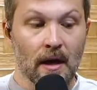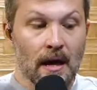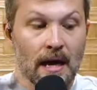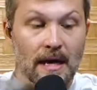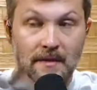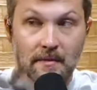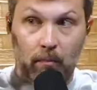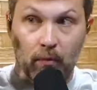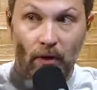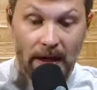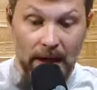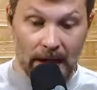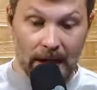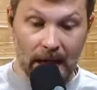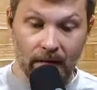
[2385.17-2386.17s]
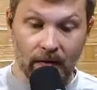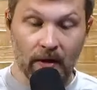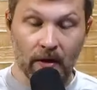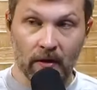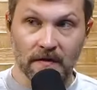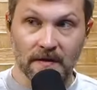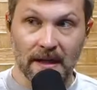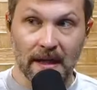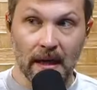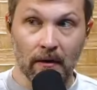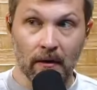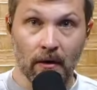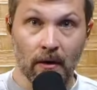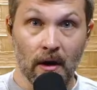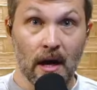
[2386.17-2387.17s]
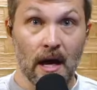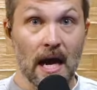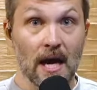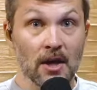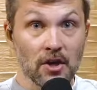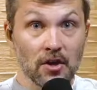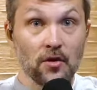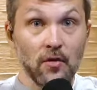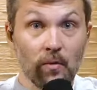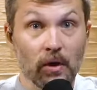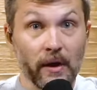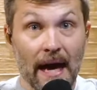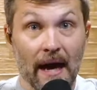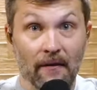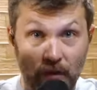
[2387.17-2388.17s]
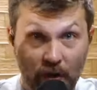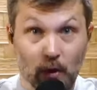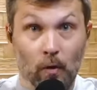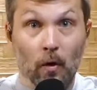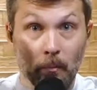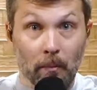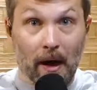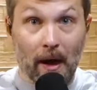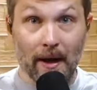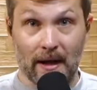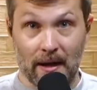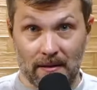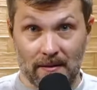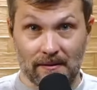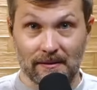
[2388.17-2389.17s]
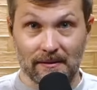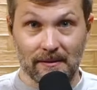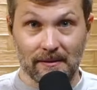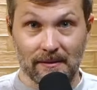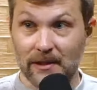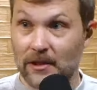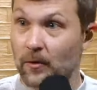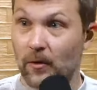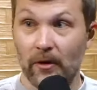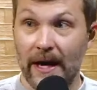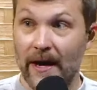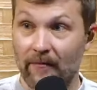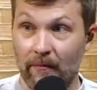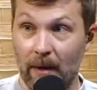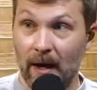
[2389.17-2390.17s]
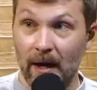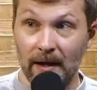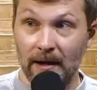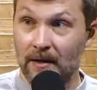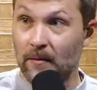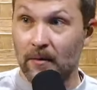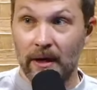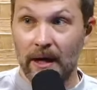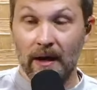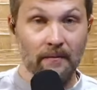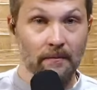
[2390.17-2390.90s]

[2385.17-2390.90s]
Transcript: He's bringing heaven and earth together, and you will have your body. You won't have mine. You won't have